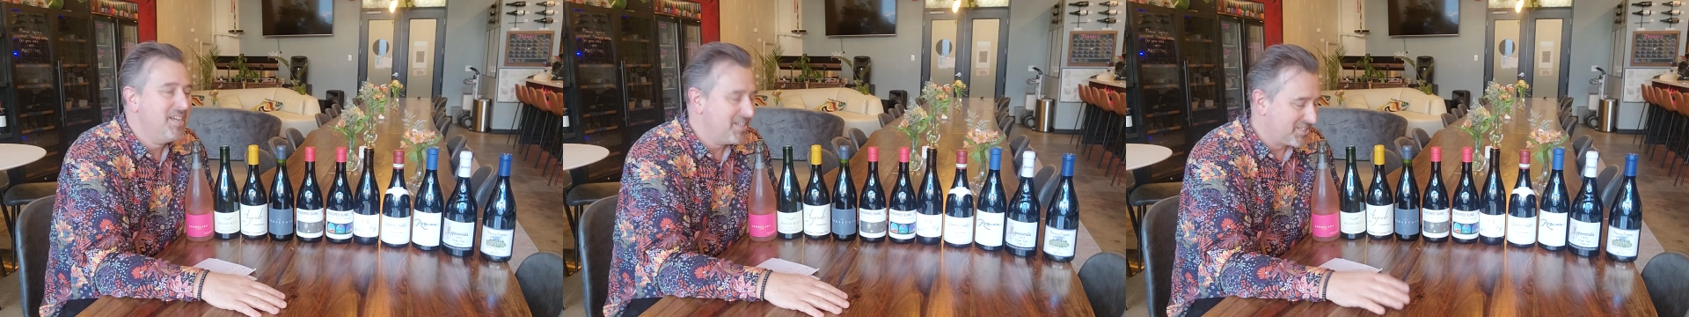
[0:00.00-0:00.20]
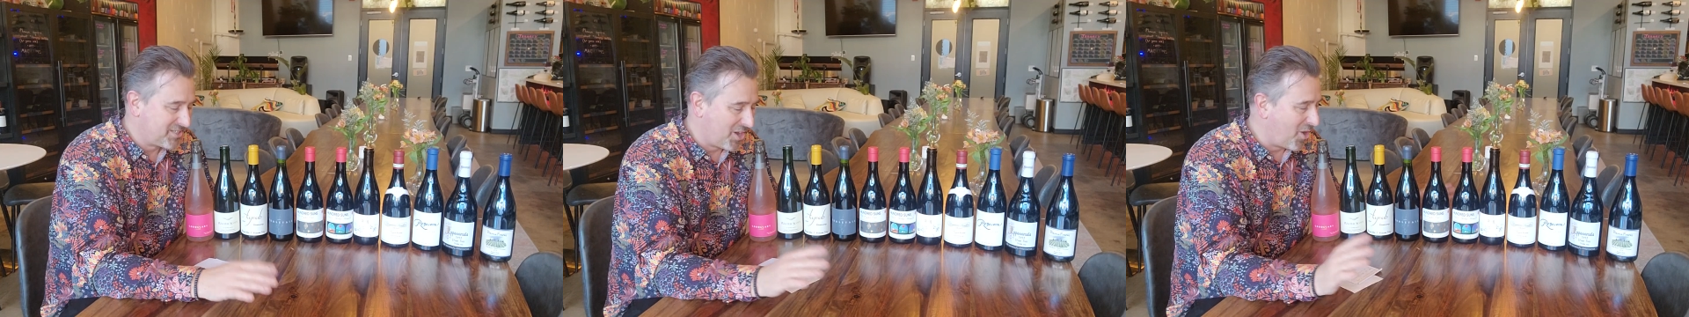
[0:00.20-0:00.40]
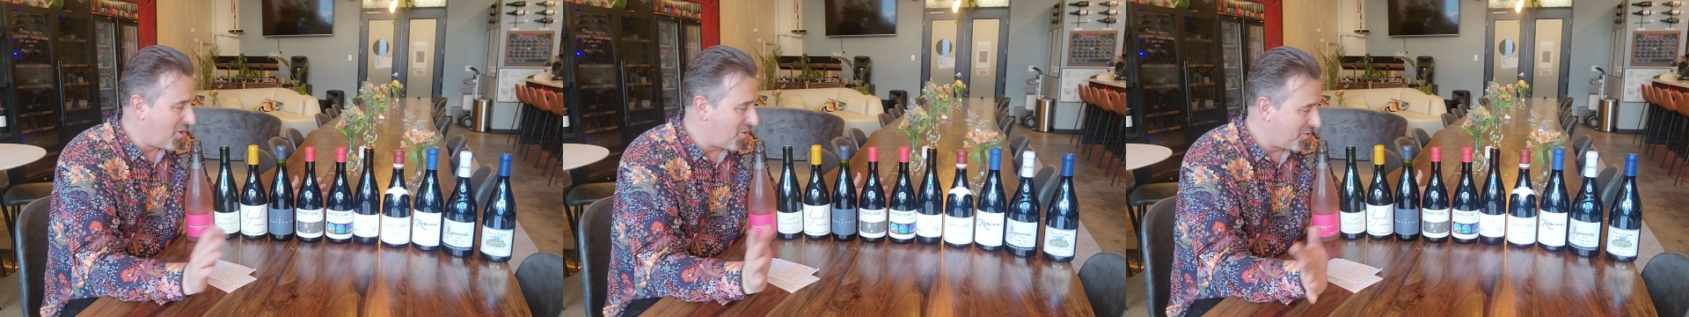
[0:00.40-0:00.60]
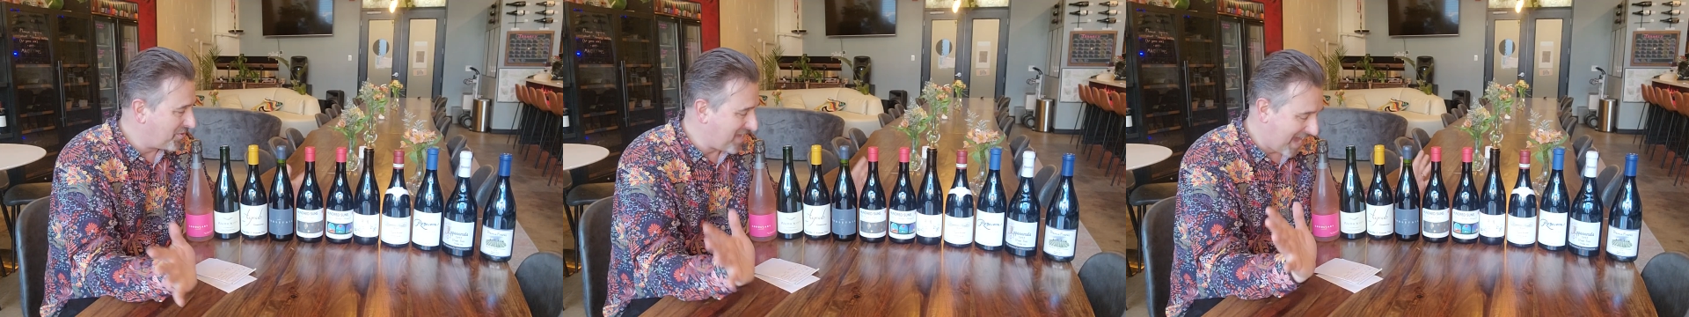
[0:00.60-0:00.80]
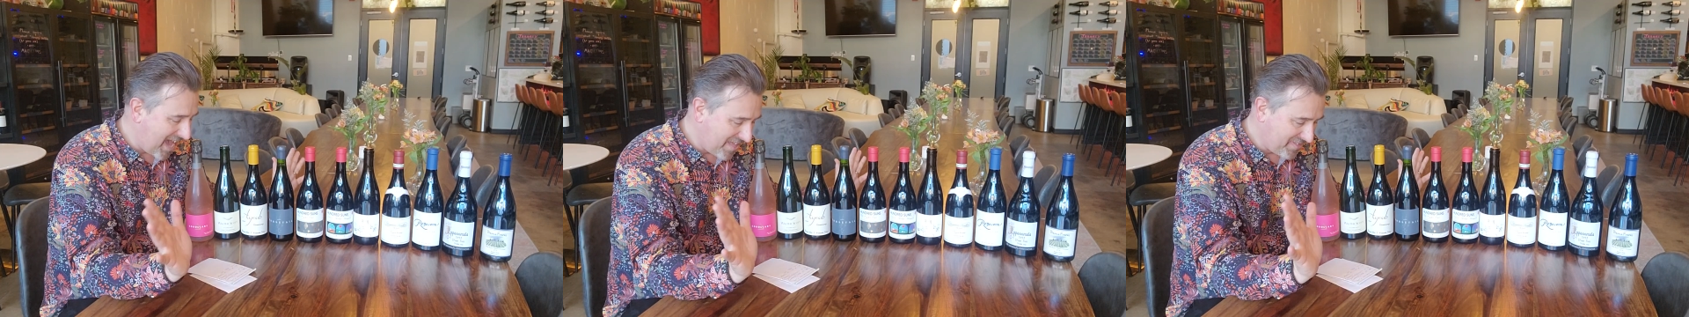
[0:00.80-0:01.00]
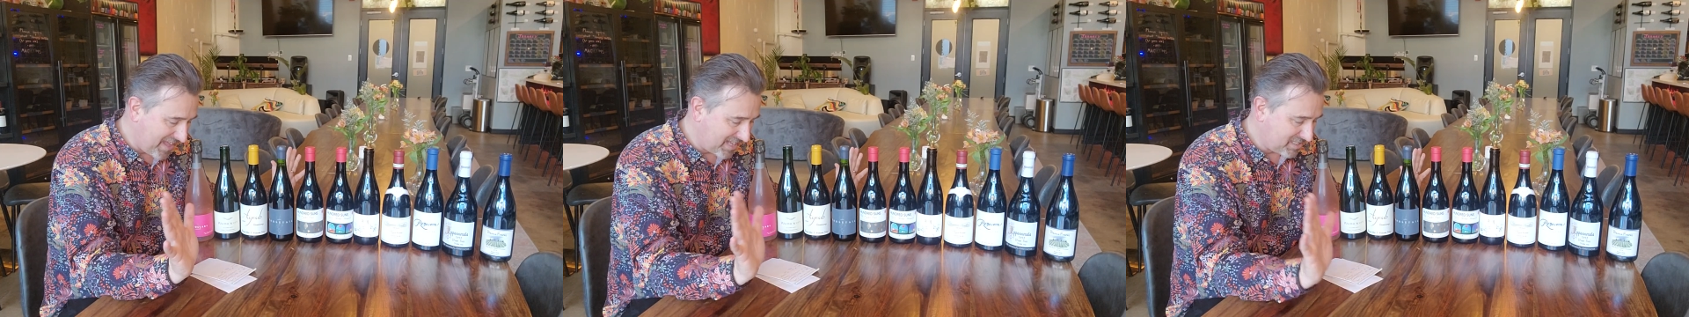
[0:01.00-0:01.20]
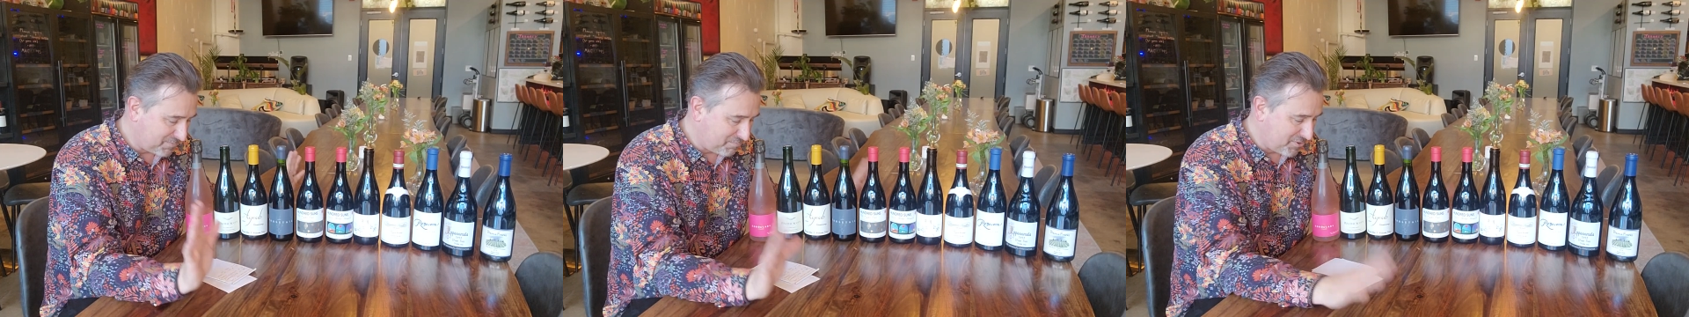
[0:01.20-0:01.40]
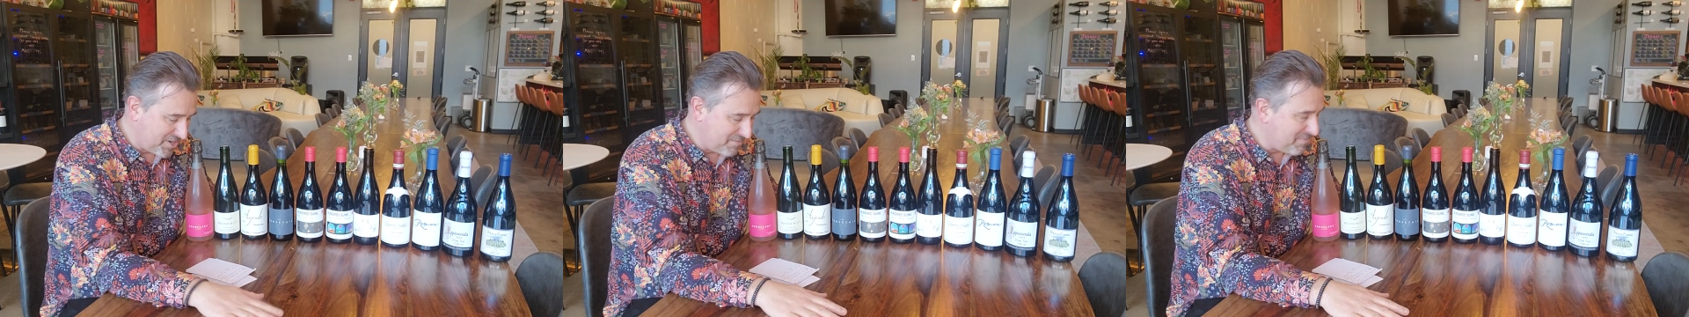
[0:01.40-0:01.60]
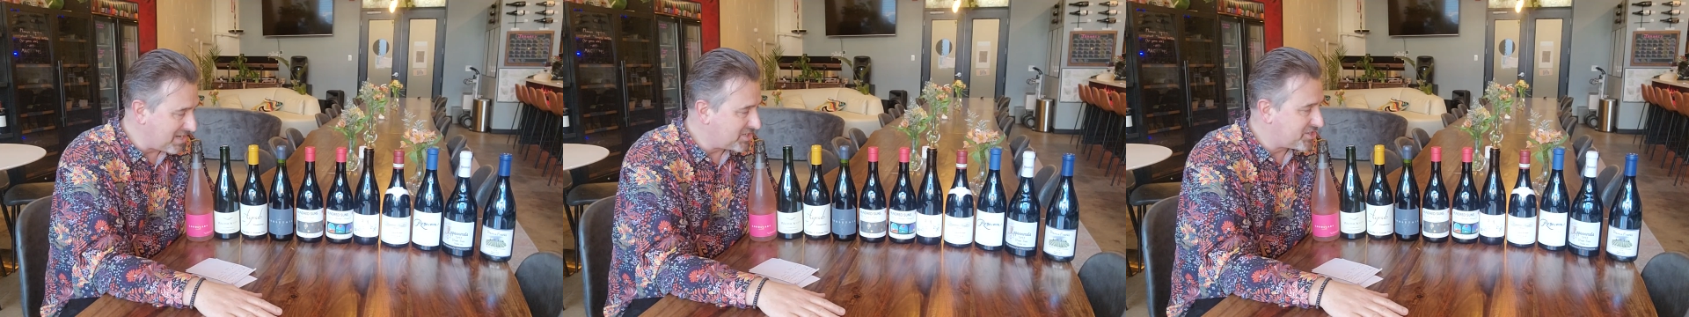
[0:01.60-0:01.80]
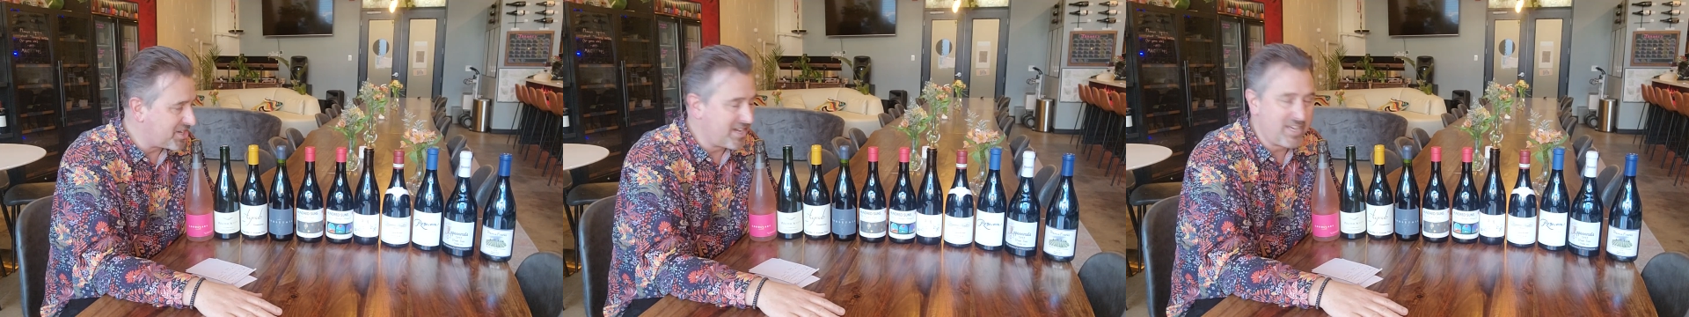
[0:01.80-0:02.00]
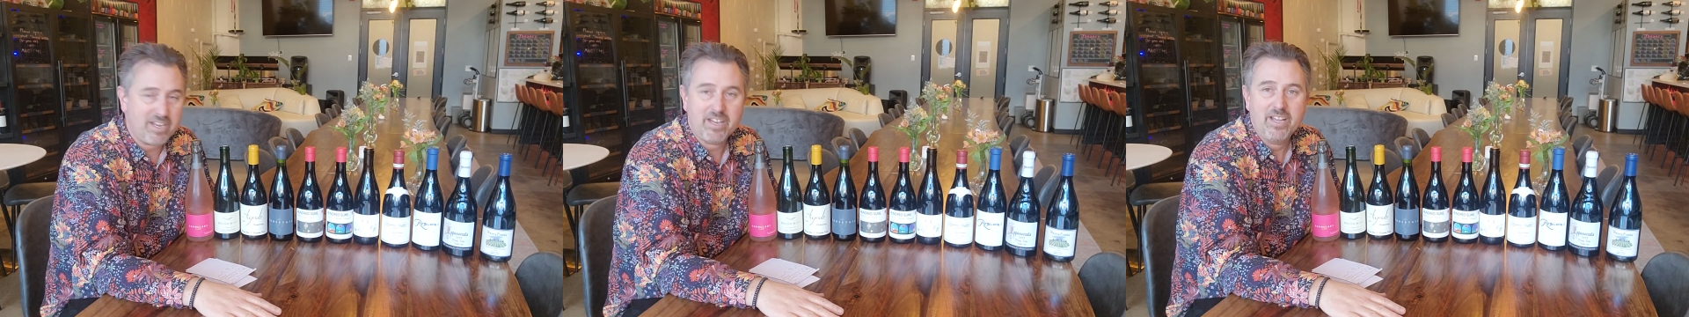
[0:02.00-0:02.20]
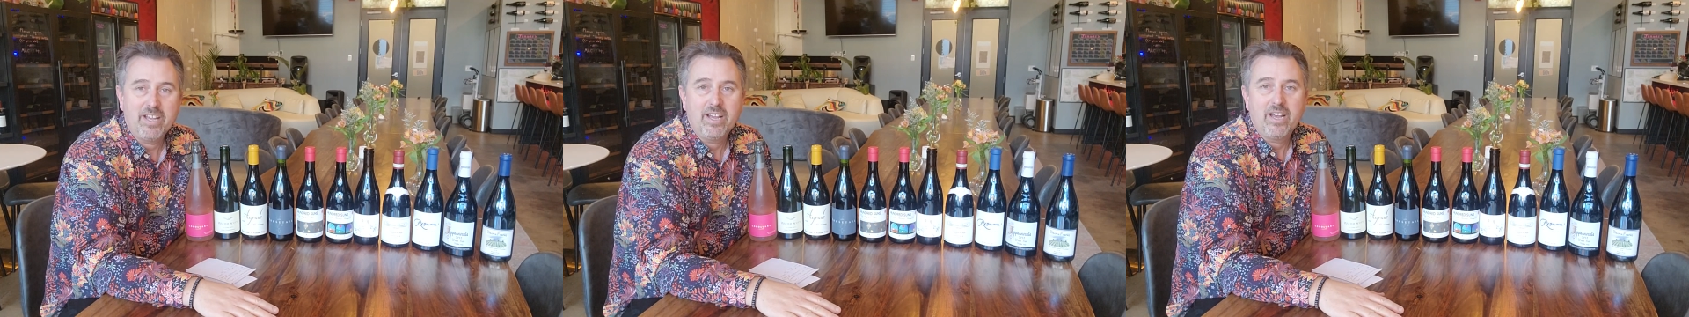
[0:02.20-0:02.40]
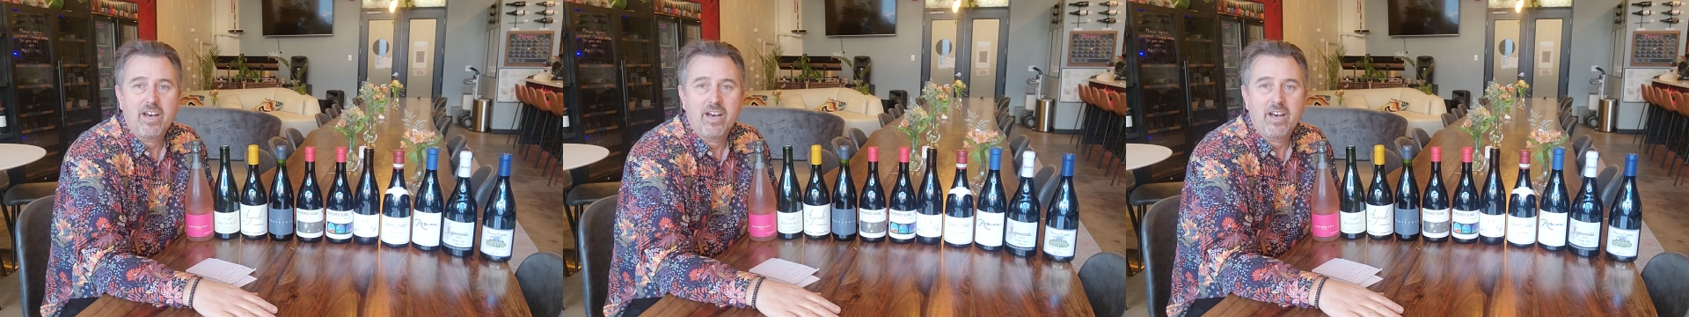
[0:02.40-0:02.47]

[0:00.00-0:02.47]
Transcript: So yeah, that's pretty much it.